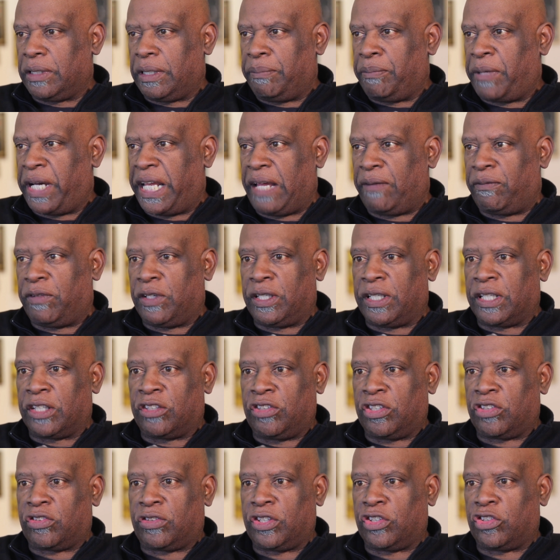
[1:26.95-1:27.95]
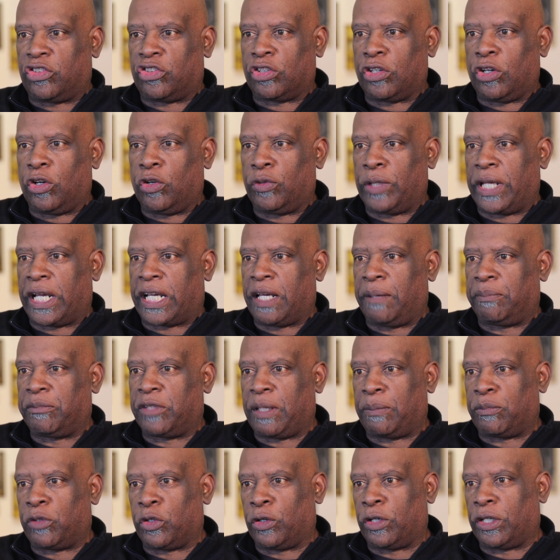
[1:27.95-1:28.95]
have an existing show that comes
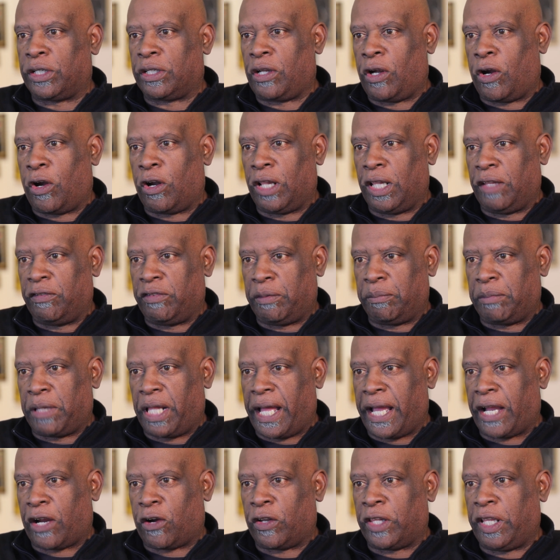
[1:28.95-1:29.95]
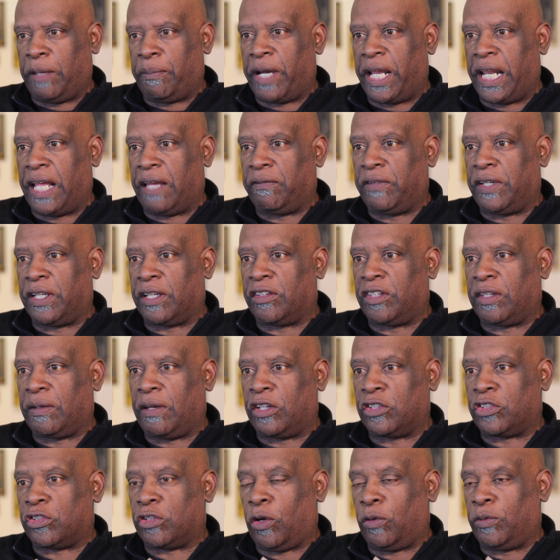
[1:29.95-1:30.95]
up during the Art of Living Black, or they might have
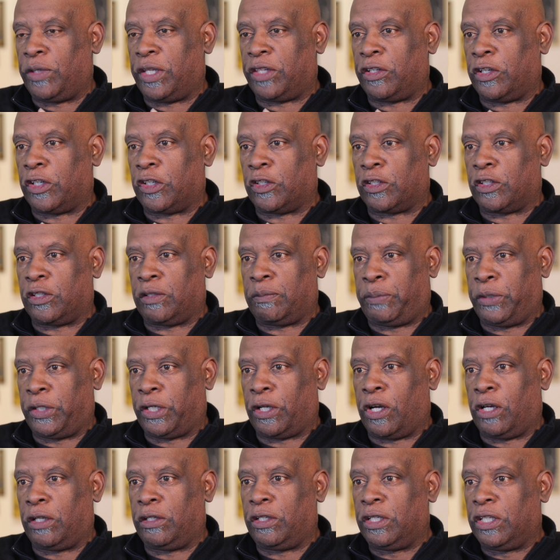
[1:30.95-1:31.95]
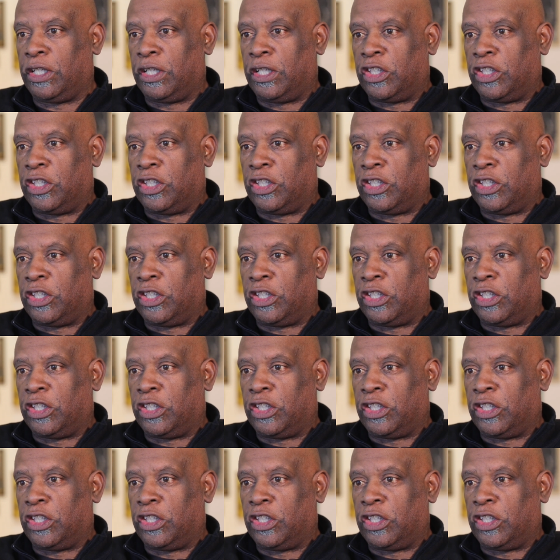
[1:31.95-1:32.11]
a show that they're putting on